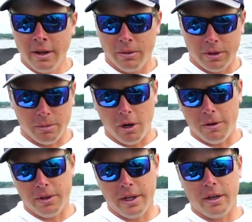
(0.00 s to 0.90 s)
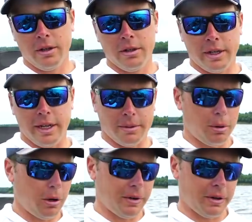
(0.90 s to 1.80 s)
With a small flare. Okay, it's
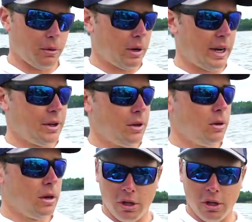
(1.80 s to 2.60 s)
perfect for what I do.